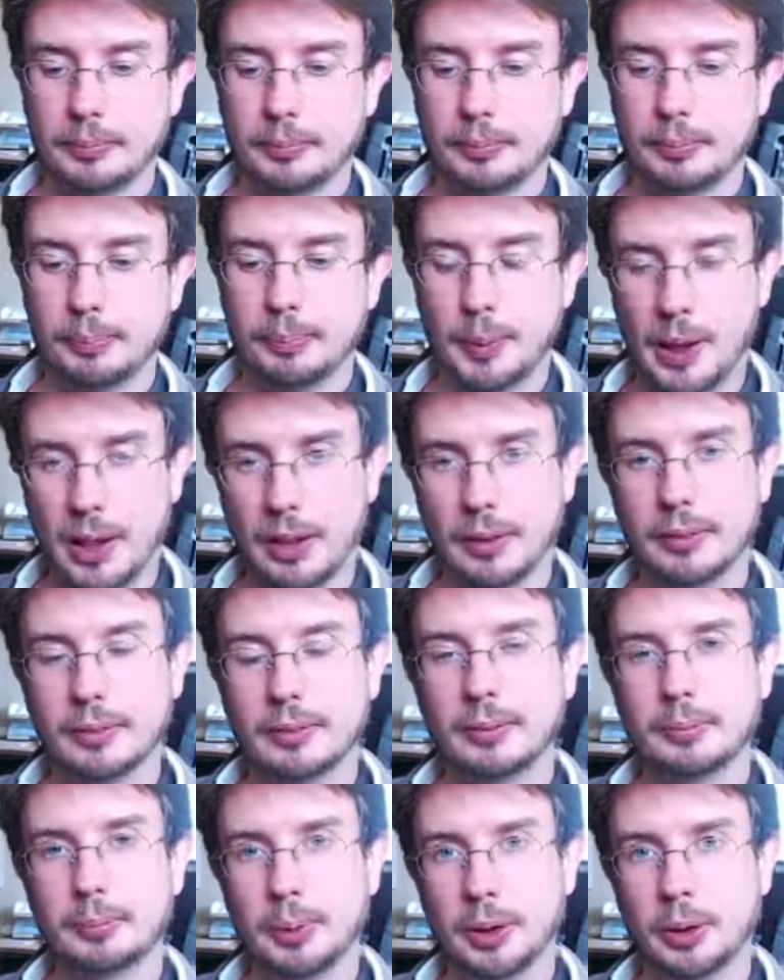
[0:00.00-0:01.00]
But
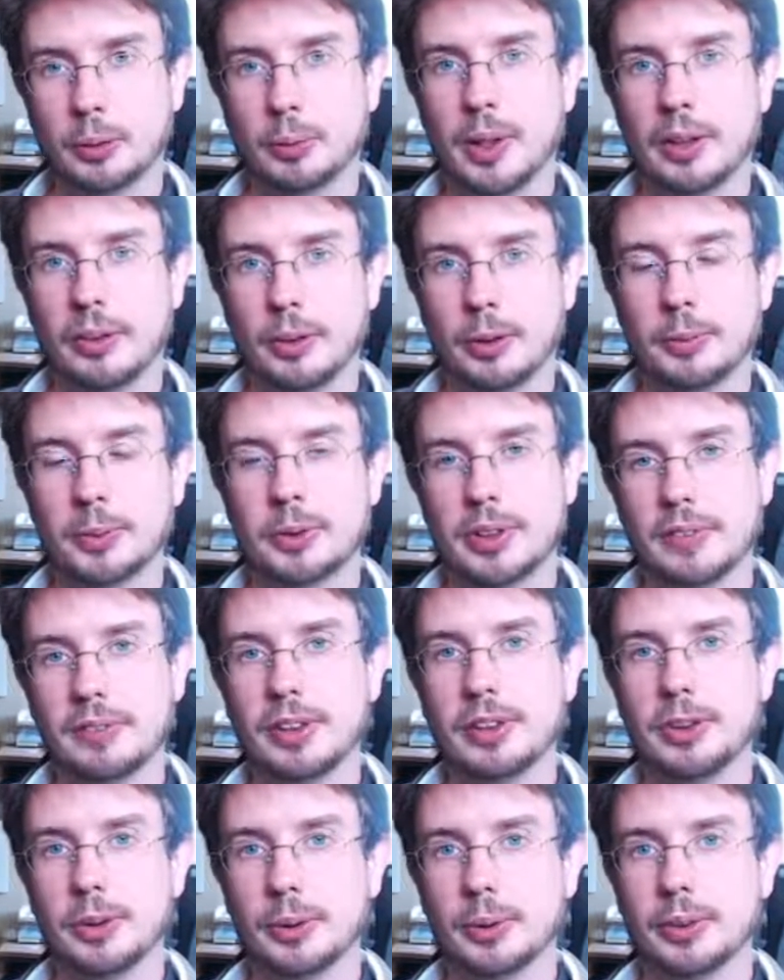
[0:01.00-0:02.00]
be aware that almost every
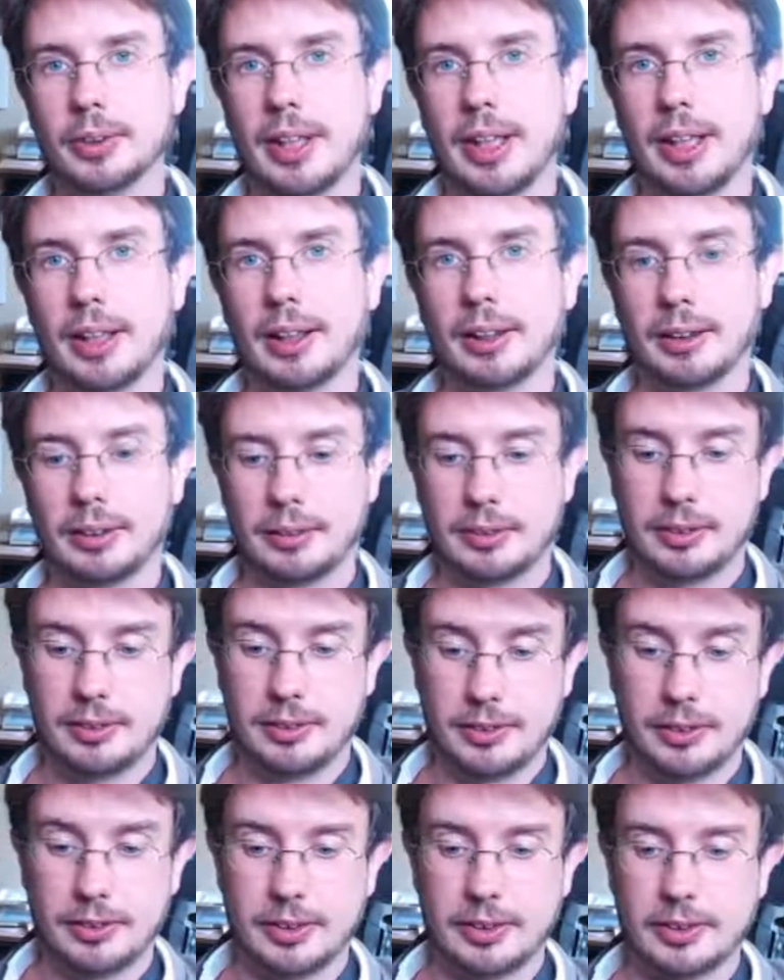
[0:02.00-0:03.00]
Jurh deck,
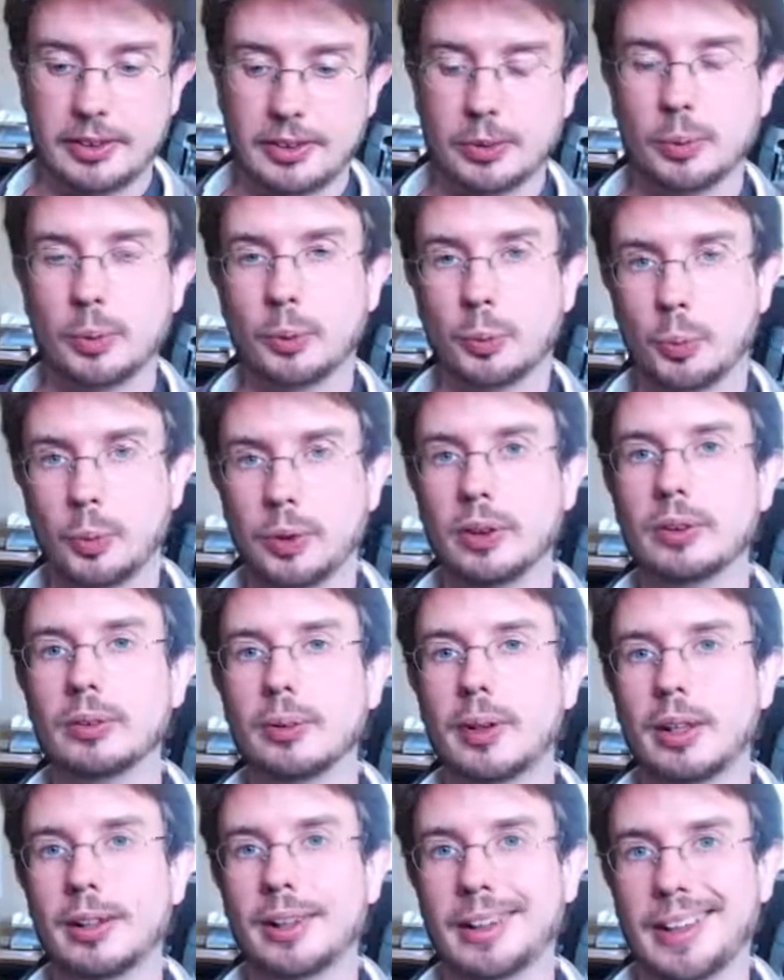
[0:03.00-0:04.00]
such as this one, will
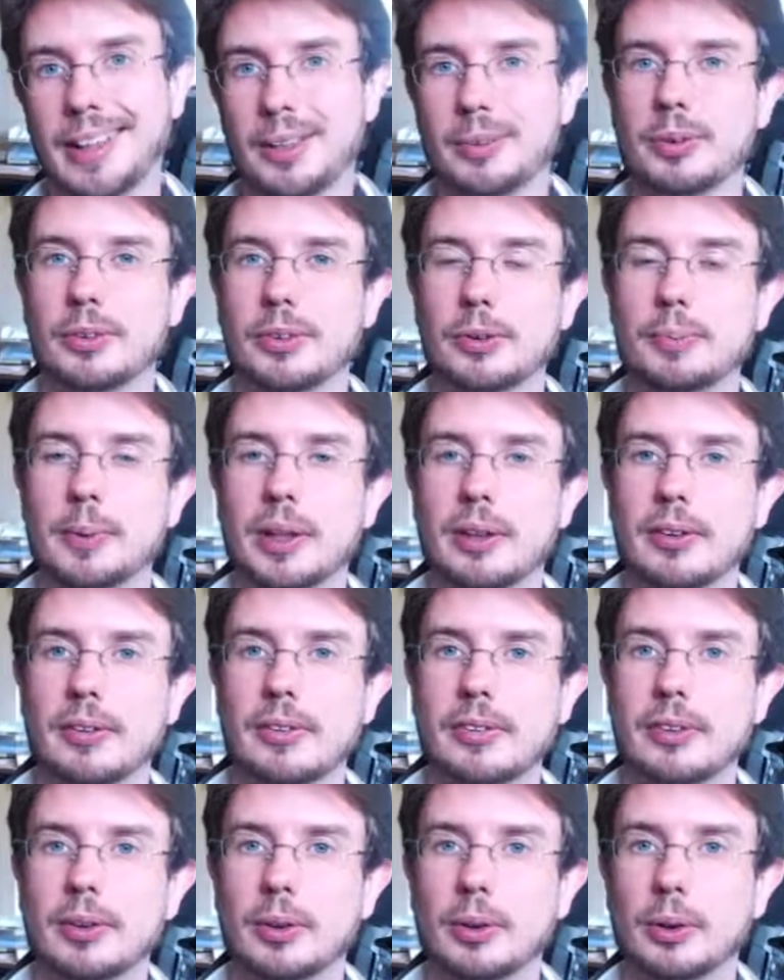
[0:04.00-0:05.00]
run a counter spell.
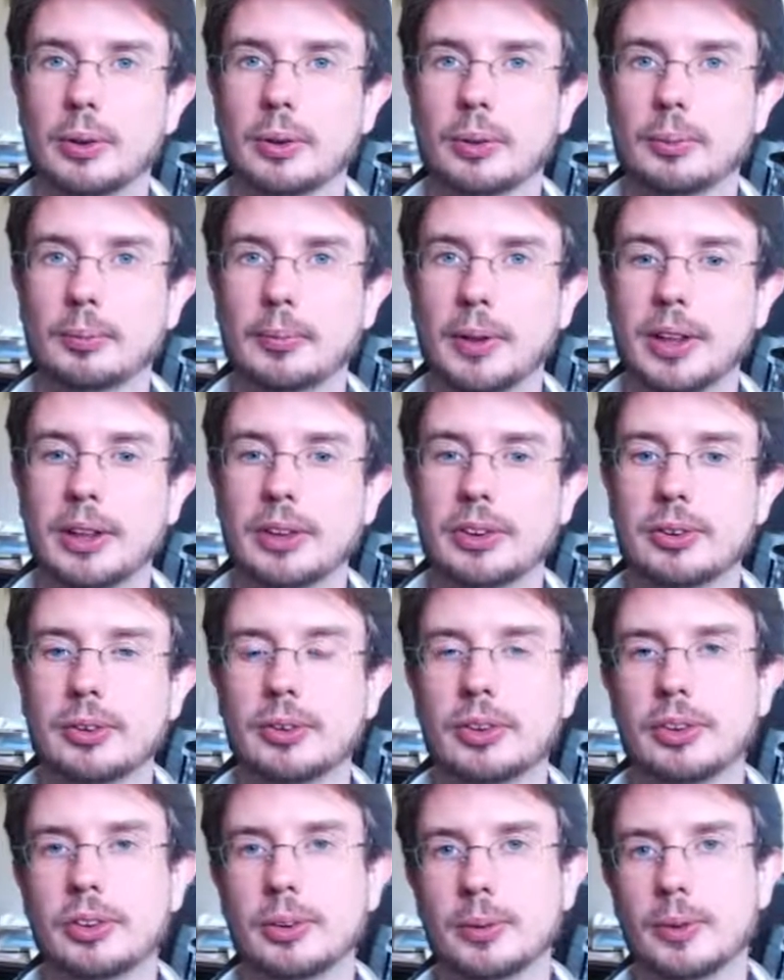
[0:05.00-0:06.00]
So make sure
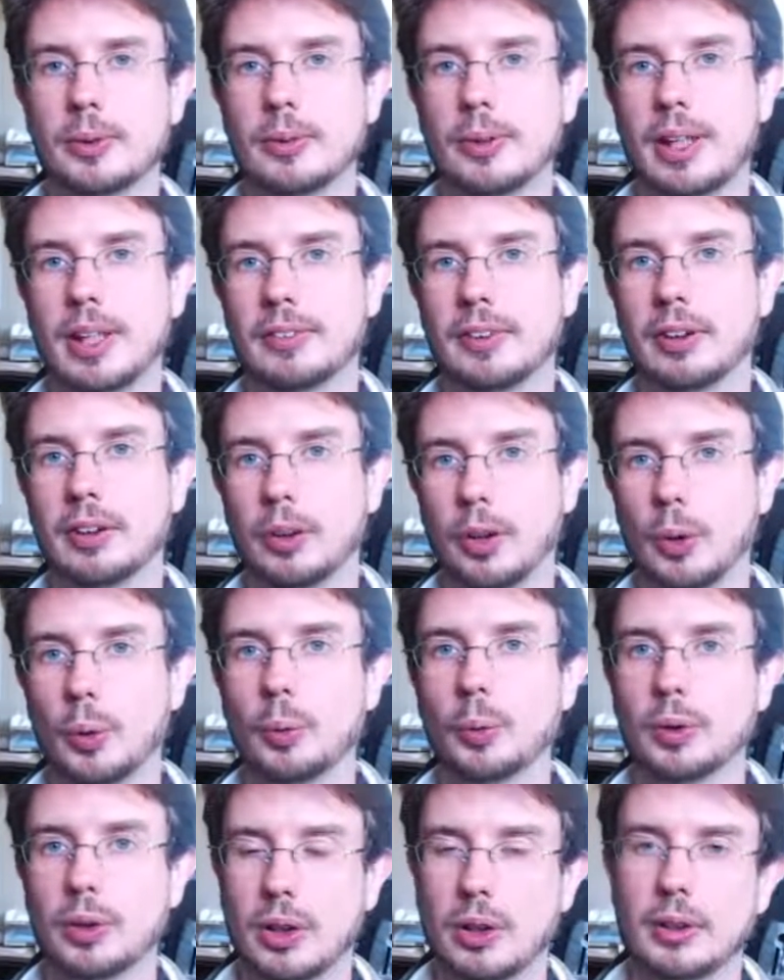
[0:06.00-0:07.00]
that you also have a
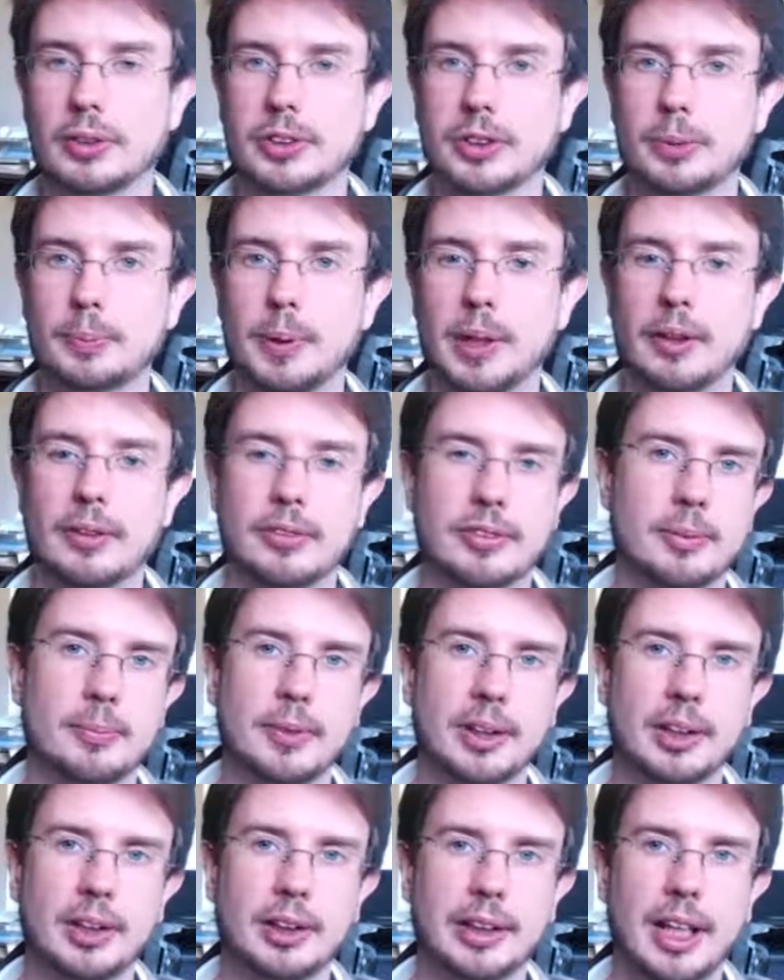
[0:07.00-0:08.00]
low cost spell. Something
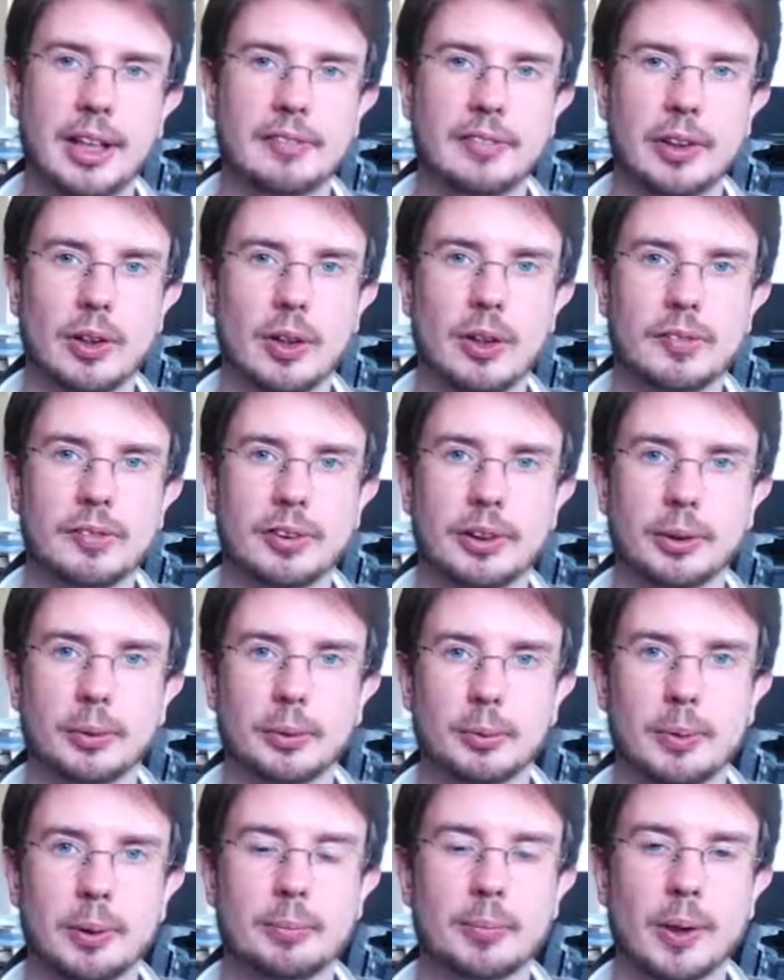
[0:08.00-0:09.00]
like Heavy Offering would
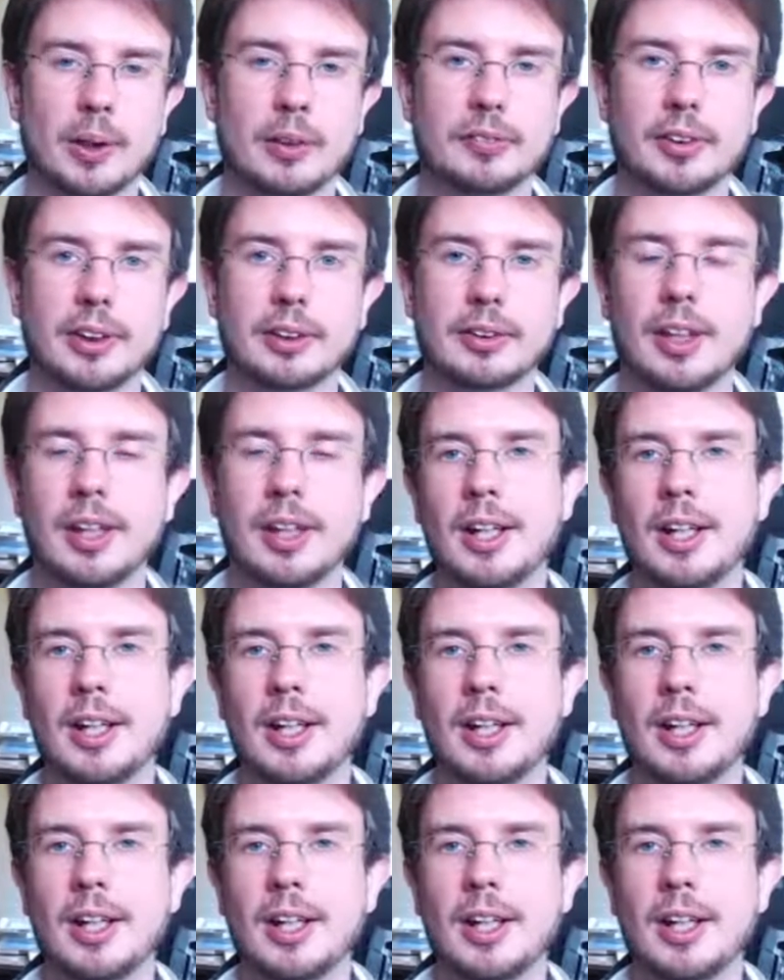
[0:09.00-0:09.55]
be perfect.